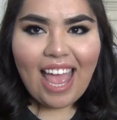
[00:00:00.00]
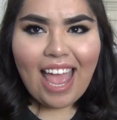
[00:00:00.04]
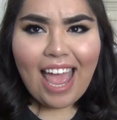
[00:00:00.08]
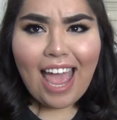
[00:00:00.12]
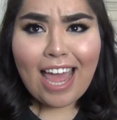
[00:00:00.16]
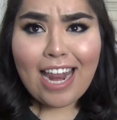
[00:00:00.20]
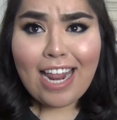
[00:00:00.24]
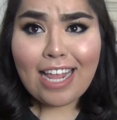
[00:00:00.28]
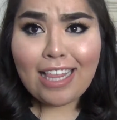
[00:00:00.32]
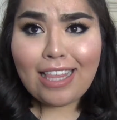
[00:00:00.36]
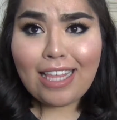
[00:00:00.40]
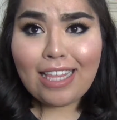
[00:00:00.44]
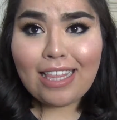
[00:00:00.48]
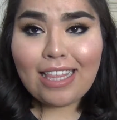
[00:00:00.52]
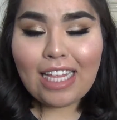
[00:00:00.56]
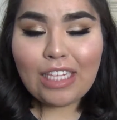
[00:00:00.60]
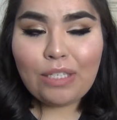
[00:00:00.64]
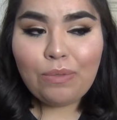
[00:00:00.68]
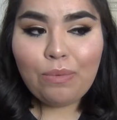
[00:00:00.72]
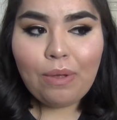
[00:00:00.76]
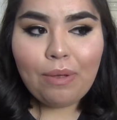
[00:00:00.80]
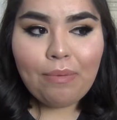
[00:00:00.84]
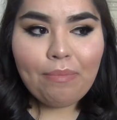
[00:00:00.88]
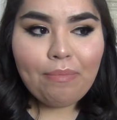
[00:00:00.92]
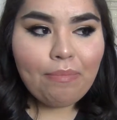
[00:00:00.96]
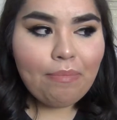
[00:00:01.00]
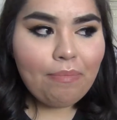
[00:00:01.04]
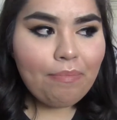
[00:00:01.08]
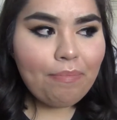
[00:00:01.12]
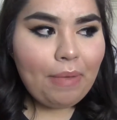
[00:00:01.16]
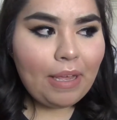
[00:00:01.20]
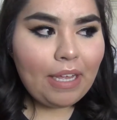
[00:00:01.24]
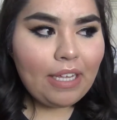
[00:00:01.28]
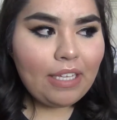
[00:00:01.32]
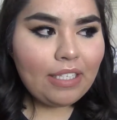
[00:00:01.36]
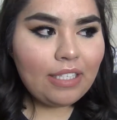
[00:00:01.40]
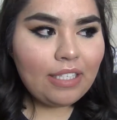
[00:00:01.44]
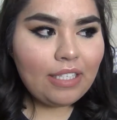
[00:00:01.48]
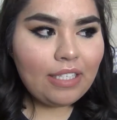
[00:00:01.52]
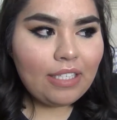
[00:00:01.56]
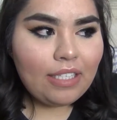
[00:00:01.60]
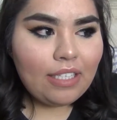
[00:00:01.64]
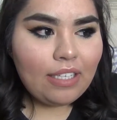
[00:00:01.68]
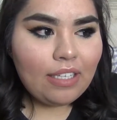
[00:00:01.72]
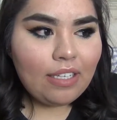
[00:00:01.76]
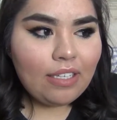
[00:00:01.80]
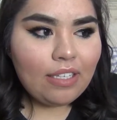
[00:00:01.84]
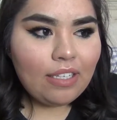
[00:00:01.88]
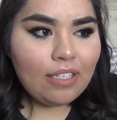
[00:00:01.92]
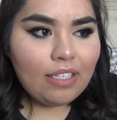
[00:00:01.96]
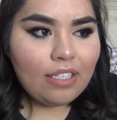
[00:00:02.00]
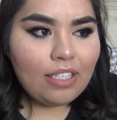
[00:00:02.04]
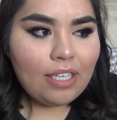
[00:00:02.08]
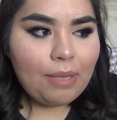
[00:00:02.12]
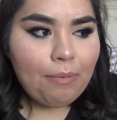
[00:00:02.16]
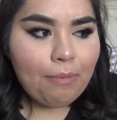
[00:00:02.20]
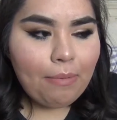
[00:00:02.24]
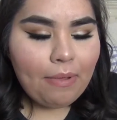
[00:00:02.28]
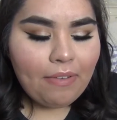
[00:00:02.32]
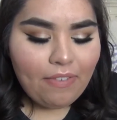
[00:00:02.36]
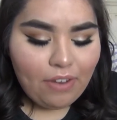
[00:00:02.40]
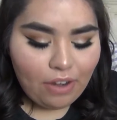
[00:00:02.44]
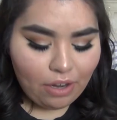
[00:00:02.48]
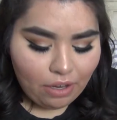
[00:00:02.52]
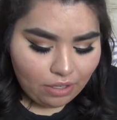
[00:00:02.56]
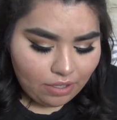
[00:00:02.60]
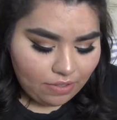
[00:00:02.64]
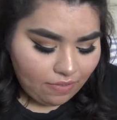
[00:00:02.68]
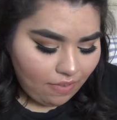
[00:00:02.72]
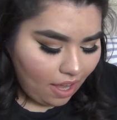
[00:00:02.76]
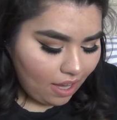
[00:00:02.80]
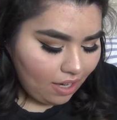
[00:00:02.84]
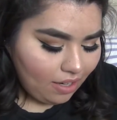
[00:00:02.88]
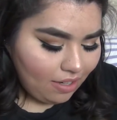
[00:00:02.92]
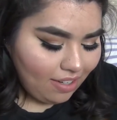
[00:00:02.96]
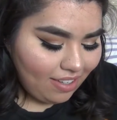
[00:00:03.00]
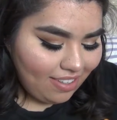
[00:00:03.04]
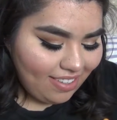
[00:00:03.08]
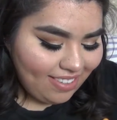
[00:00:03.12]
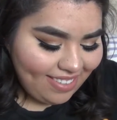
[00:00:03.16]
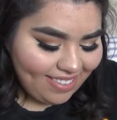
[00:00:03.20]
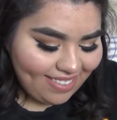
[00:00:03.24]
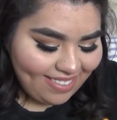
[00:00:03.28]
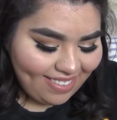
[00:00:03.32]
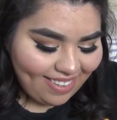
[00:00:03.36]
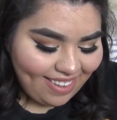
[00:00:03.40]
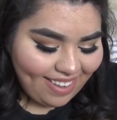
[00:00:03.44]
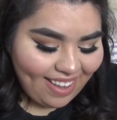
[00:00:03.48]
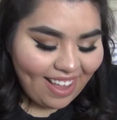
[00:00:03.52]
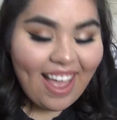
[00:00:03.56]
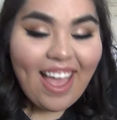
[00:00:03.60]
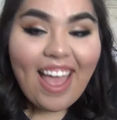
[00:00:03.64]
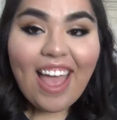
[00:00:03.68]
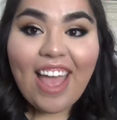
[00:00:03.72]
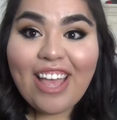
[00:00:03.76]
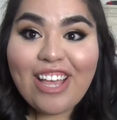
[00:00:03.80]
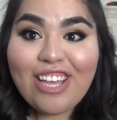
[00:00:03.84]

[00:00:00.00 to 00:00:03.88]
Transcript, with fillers: And I think that's what makes some of my videos fun.